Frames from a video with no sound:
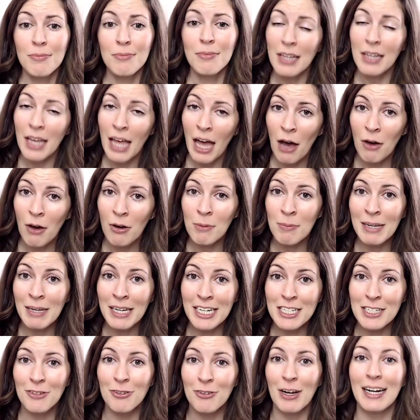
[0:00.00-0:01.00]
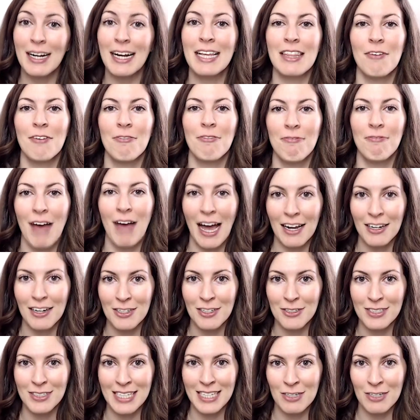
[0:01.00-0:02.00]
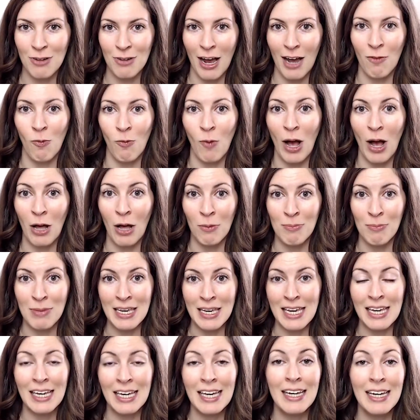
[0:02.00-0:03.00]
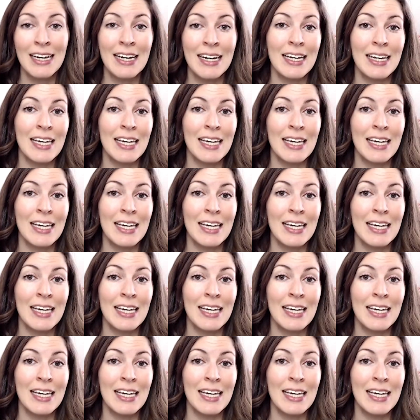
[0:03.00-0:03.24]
how to be integrating the factors that drive well being